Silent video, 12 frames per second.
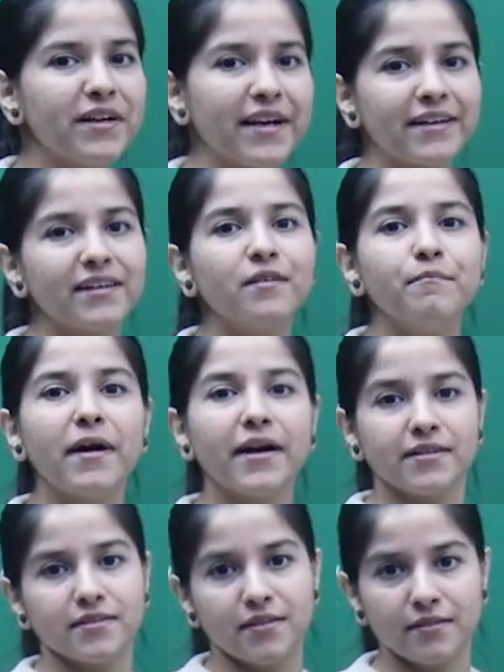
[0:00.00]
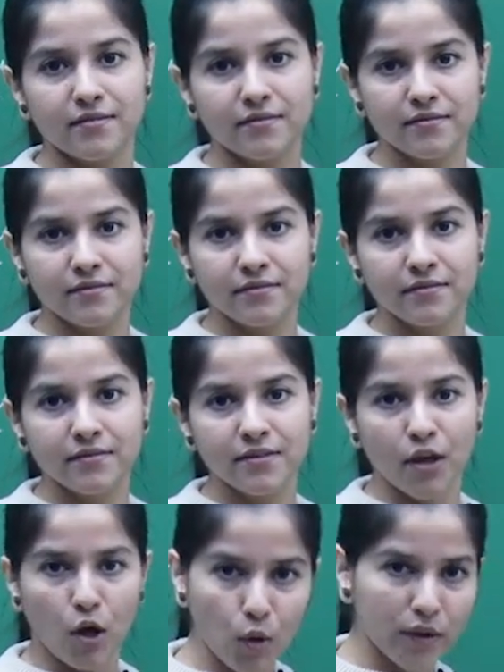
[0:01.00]
be getting combined.
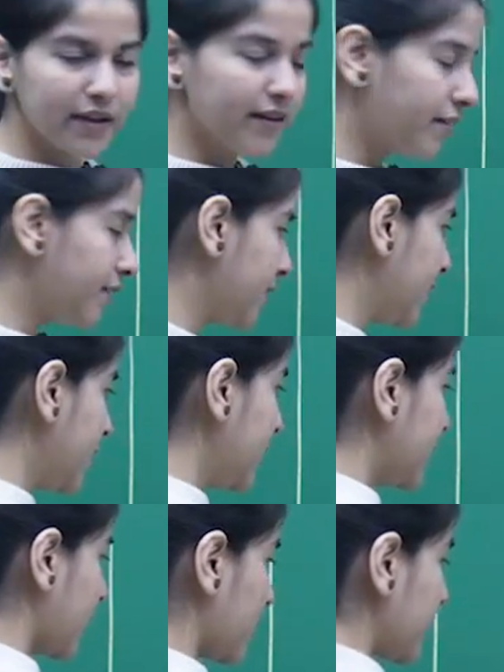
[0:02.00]
Okay. That